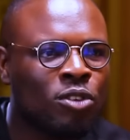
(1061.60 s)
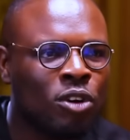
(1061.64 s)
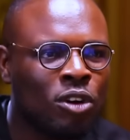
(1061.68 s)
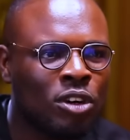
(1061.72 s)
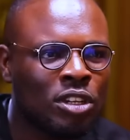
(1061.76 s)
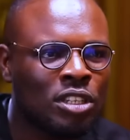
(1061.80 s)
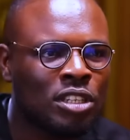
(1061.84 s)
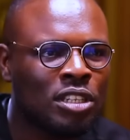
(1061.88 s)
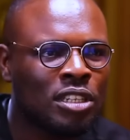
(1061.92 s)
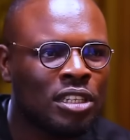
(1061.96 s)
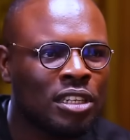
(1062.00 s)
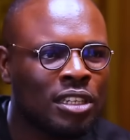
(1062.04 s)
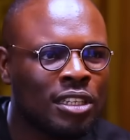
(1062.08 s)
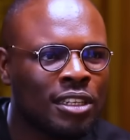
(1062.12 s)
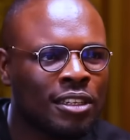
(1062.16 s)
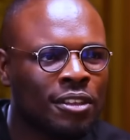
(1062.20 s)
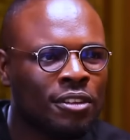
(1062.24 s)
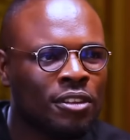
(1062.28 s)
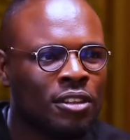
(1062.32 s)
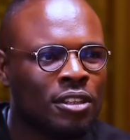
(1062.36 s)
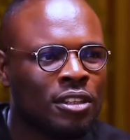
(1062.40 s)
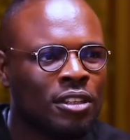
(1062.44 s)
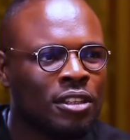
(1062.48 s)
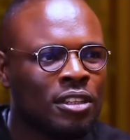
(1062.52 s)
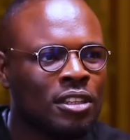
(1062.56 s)
See, let me tell you something
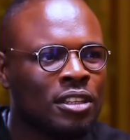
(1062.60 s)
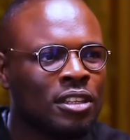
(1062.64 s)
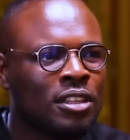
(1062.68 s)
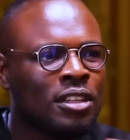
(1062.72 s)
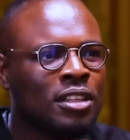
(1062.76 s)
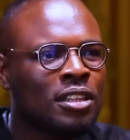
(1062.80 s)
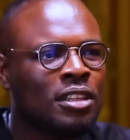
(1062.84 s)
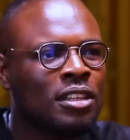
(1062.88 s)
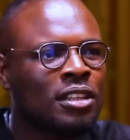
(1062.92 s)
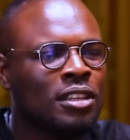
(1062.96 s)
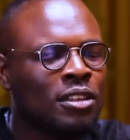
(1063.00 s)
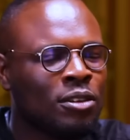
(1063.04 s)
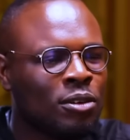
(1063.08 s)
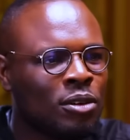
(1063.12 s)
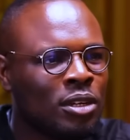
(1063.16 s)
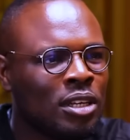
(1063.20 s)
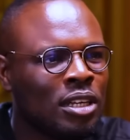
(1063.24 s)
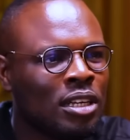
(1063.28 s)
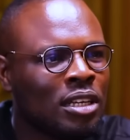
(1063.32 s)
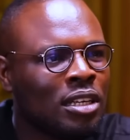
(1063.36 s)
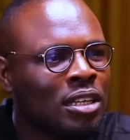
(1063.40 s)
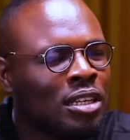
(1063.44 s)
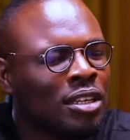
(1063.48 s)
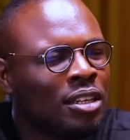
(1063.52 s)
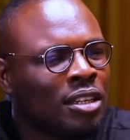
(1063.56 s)
about spirituality.
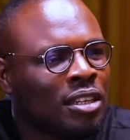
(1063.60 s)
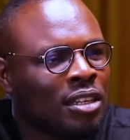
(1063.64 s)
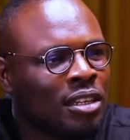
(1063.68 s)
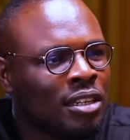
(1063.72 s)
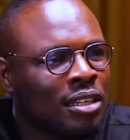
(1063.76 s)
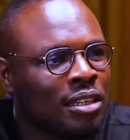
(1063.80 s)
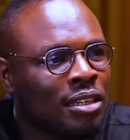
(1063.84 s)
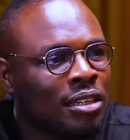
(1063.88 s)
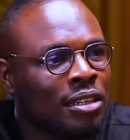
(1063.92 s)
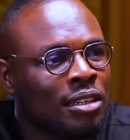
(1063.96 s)
God uses